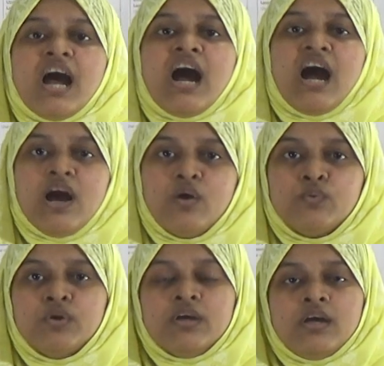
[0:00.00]
how
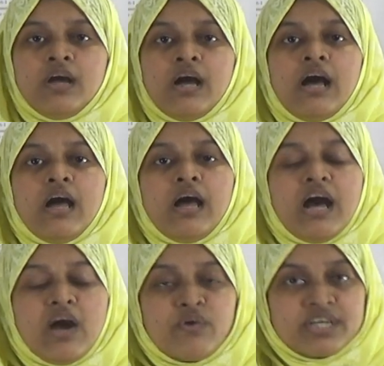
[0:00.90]

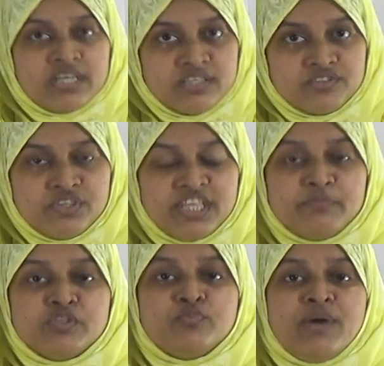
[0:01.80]
our country, that
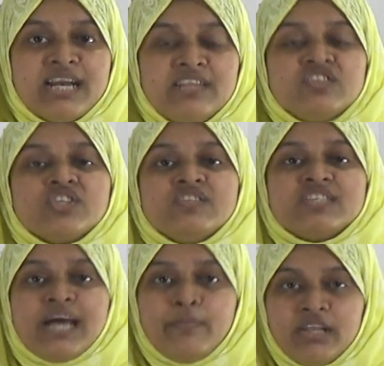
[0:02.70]
means Bangladesh, is
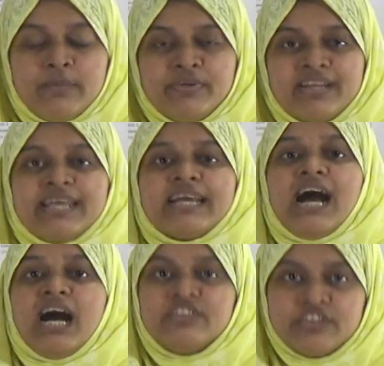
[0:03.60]
developing like
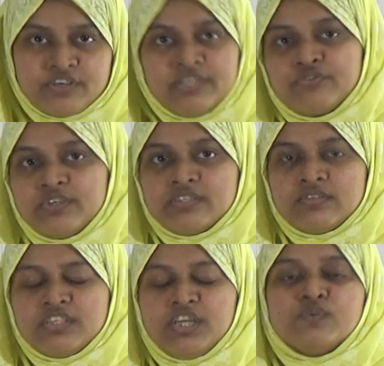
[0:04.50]
other countries
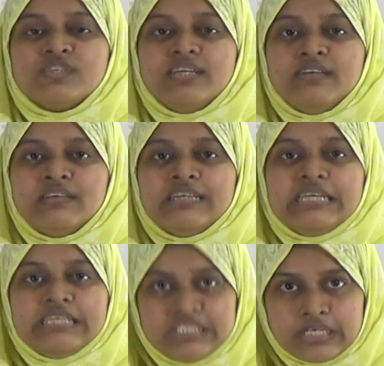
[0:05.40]
using
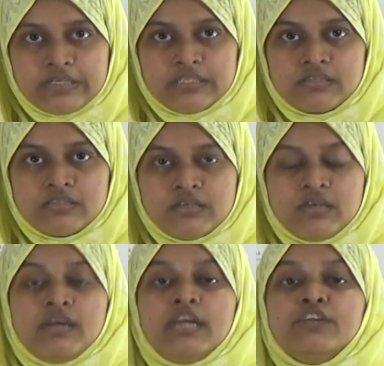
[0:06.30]
internet,
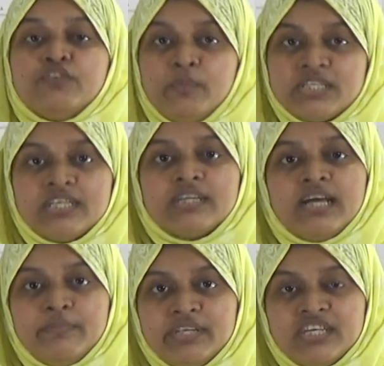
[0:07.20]
information and
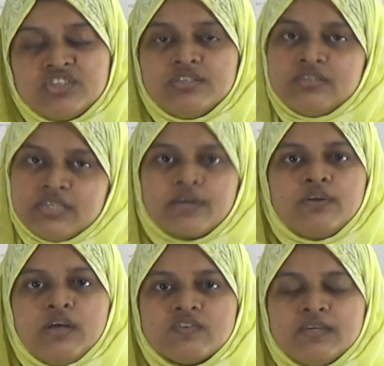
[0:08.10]
communication
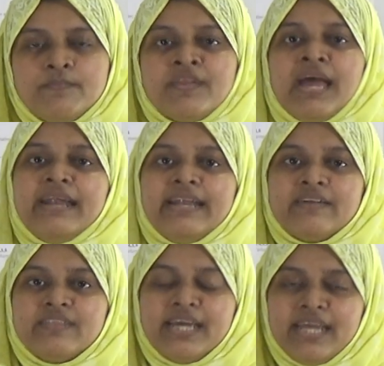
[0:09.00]
technology. And
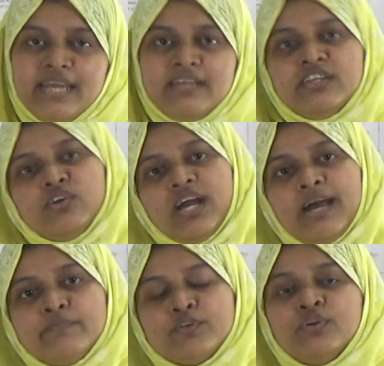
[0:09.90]
at the end, you
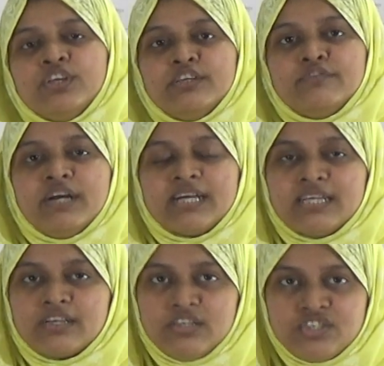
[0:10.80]
have to give a
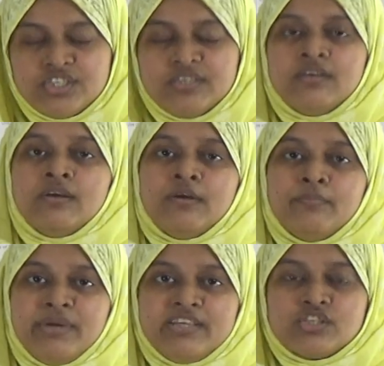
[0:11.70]
conclusion
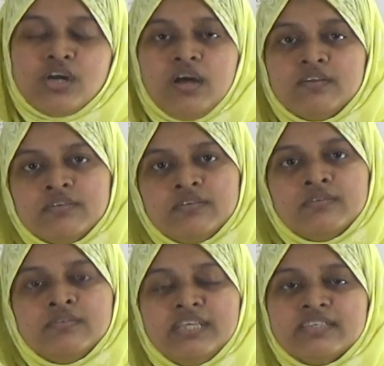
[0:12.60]
based on
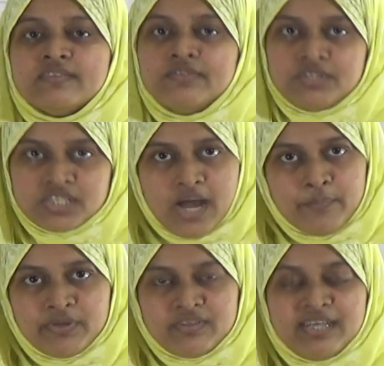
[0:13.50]
this
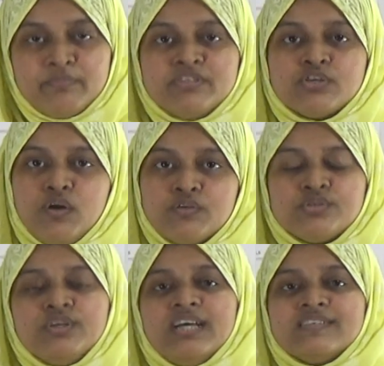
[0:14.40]
topic. That means
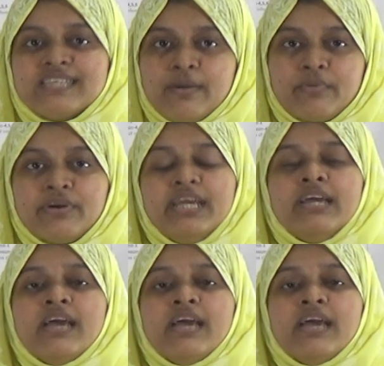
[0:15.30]
also a summary